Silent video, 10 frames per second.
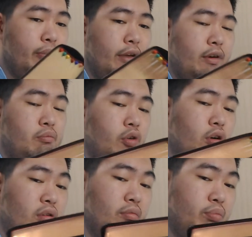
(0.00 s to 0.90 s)
if I'm
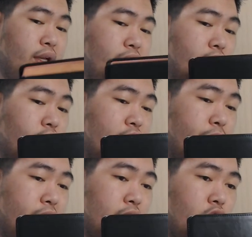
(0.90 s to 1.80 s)
wrong, please correct
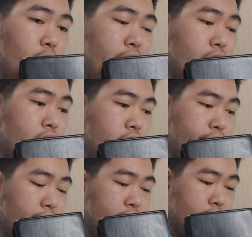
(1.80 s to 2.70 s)
me in the comments.
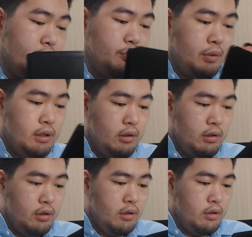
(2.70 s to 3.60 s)
But
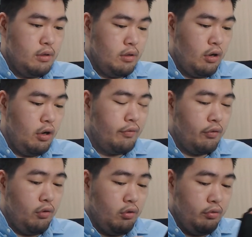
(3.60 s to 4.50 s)

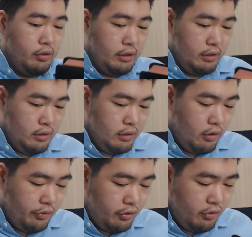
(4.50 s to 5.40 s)
overall,
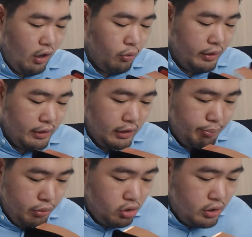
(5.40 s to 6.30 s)
just holding this
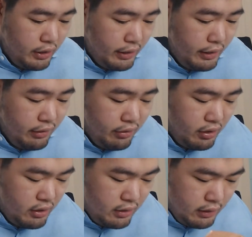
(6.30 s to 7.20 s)
book is
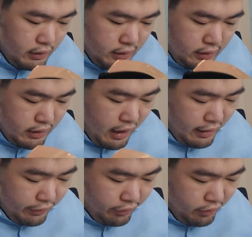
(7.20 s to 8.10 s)

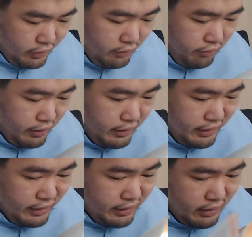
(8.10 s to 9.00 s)
actually
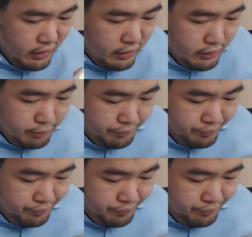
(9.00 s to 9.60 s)
really, um,